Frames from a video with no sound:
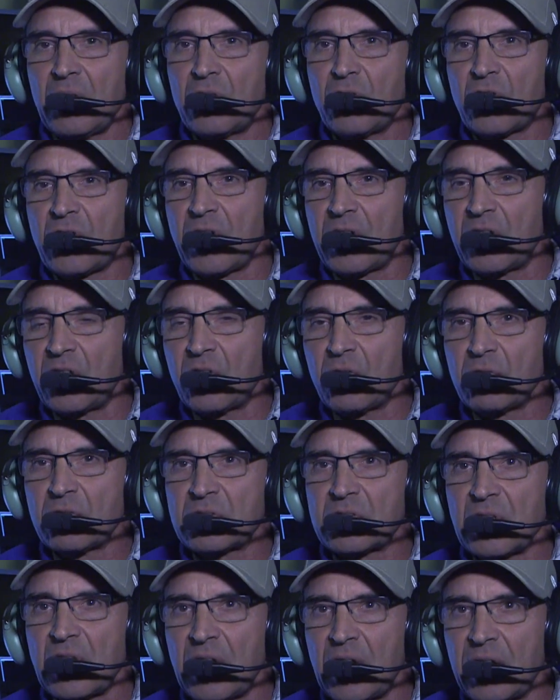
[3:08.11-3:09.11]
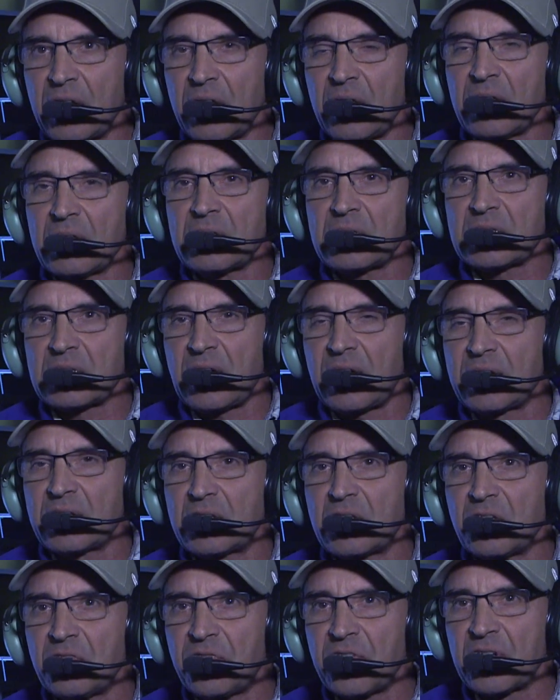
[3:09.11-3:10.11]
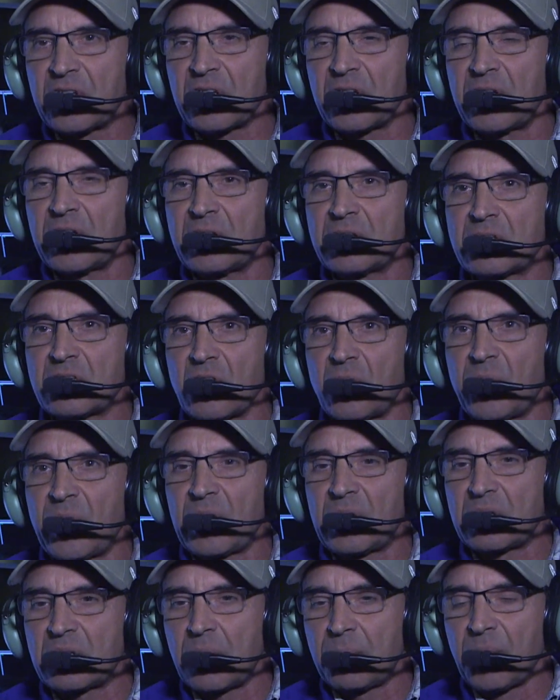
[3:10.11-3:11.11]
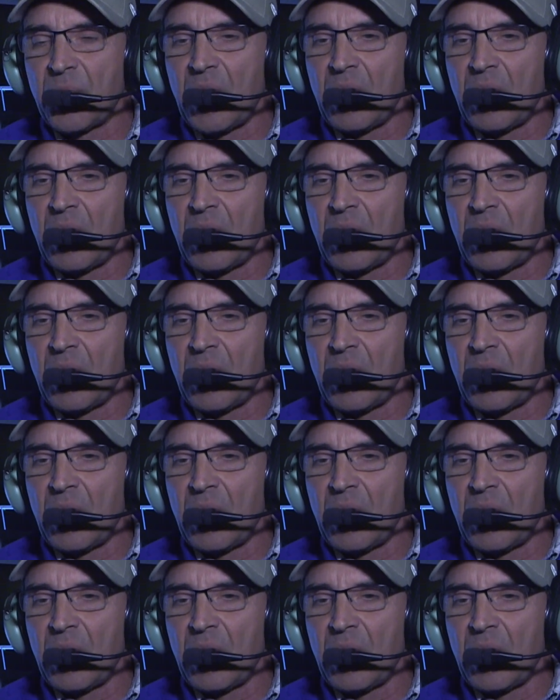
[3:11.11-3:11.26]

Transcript: you can use any scientific instrument.